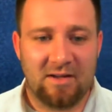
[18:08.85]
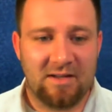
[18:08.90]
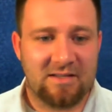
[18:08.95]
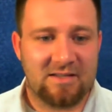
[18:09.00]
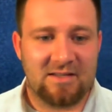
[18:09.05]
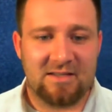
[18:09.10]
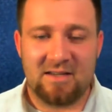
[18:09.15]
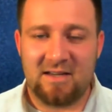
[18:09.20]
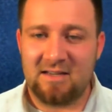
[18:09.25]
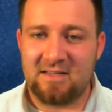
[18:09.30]

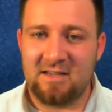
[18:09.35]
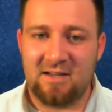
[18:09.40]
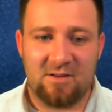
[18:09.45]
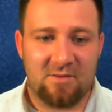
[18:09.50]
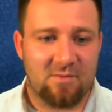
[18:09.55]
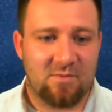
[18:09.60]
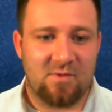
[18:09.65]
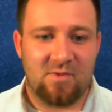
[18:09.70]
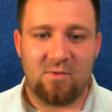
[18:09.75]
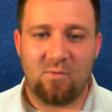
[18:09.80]
It's
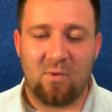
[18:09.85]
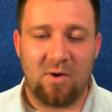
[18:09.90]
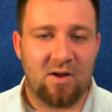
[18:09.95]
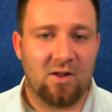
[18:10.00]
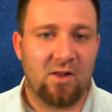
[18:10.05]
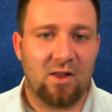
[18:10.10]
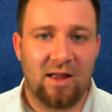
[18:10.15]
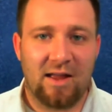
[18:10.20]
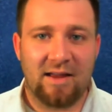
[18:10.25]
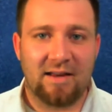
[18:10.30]
a
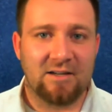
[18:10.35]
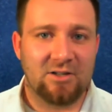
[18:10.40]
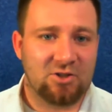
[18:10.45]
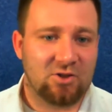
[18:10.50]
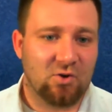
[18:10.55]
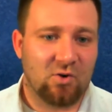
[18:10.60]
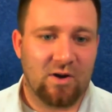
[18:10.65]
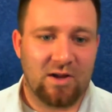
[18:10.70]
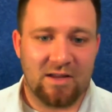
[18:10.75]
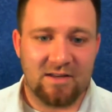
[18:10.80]
thrill. I
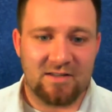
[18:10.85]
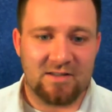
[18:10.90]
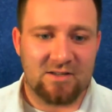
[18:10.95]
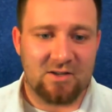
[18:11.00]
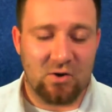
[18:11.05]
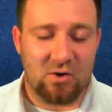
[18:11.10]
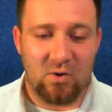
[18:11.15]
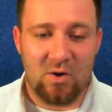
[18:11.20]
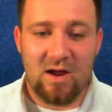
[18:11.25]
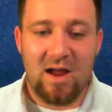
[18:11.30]
enjoy it.
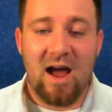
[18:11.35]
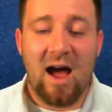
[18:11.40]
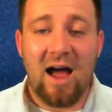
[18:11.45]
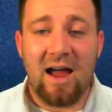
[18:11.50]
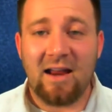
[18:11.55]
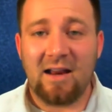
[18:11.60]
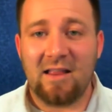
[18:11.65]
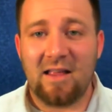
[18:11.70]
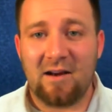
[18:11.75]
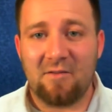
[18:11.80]
So
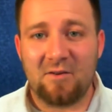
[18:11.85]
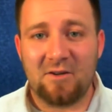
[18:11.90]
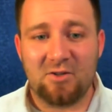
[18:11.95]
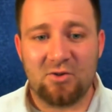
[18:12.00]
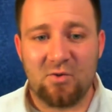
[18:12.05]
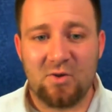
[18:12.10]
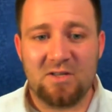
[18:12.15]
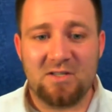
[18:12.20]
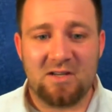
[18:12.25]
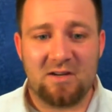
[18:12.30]
I get a lot of
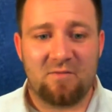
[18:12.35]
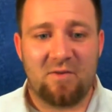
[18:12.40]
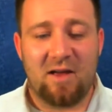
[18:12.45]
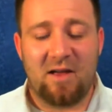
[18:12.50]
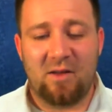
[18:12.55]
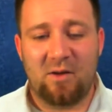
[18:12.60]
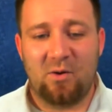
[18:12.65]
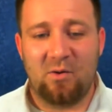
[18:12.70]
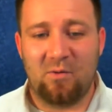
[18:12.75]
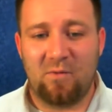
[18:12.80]
intrinsic
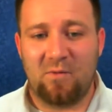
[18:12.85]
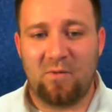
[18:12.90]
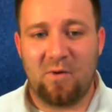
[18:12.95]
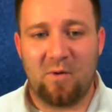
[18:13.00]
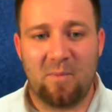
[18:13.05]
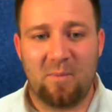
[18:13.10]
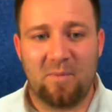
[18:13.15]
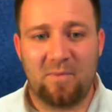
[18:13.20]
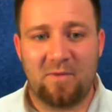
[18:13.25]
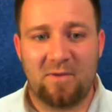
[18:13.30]
value
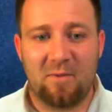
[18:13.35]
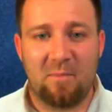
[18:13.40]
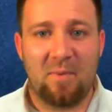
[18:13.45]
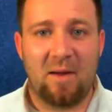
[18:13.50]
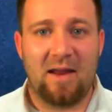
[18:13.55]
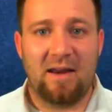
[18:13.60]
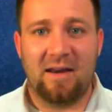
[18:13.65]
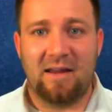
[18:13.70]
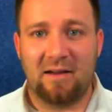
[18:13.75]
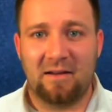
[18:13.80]
from
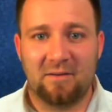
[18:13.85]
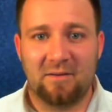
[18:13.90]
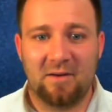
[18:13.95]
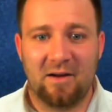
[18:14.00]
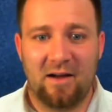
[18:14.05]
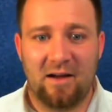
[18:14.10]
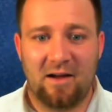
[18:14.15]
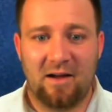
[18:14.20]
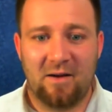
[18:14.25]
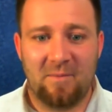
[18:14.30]
debating,
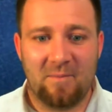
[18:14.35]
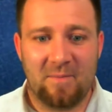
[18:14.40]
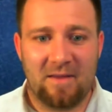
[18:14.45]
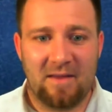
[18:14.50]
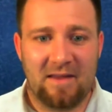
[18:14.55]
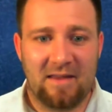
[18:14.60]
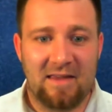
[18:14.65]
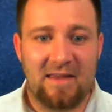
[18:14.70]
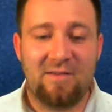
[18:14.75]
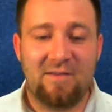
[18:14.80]

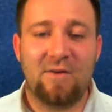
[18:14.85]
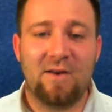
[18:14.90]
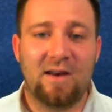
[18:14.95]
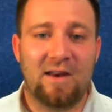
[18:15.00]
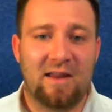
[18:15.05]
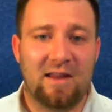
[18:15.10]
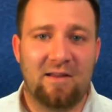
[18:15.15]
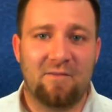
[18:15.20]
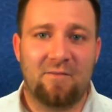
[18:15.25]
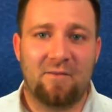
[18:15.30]

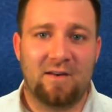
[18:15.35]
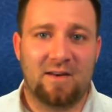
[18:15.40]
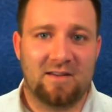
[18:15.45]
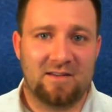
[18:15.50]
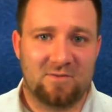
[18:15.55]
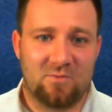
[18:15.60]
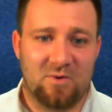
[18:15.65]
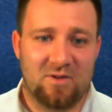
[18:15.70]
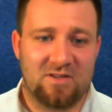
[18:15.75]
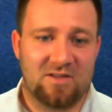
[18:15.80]
even if it
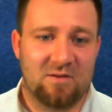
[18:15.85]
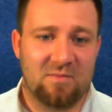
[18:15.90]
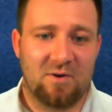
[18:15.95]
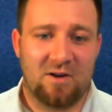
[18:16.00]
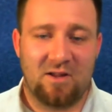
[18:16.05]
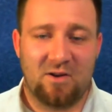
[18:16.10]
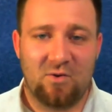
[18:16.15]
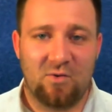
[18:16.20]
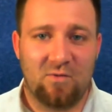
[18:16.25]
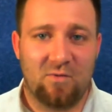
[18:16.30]
is with
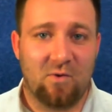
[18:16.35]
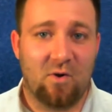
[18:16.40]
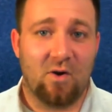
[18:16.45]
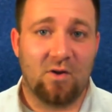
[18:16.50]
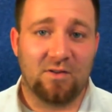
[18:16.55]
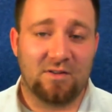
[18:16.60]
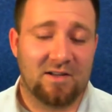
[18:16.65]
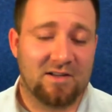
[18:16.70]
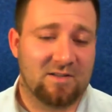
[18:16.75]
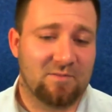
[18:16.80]
somebody who, for
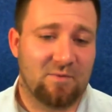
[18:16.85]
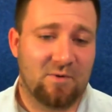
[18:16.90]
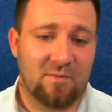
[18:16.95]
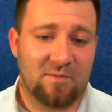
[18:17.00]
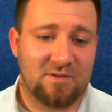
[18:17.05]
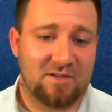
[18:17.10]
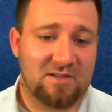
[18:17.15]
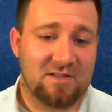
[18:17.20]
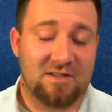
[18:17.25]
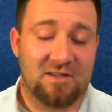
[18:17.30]
all intents and
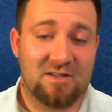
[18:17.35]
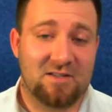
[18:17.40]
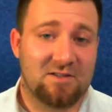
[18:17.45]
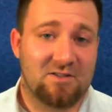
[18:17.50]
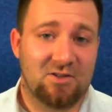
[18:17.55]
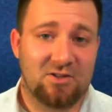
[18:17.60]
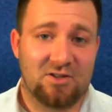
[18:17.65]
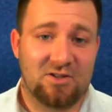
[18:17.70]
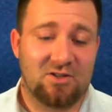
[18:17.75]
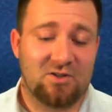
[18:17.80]
purposes, is
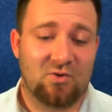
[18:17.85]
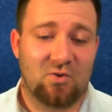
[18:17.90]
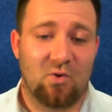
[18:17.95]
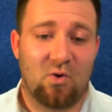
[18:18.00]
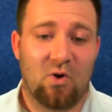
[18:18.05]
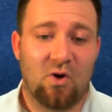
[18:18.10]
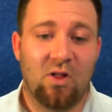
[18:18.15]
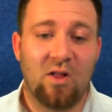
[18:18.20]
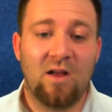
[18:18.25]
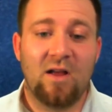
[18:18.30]
just a
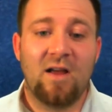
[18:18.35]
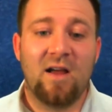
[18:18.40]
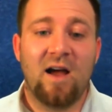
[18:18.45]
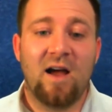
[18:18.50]
troll.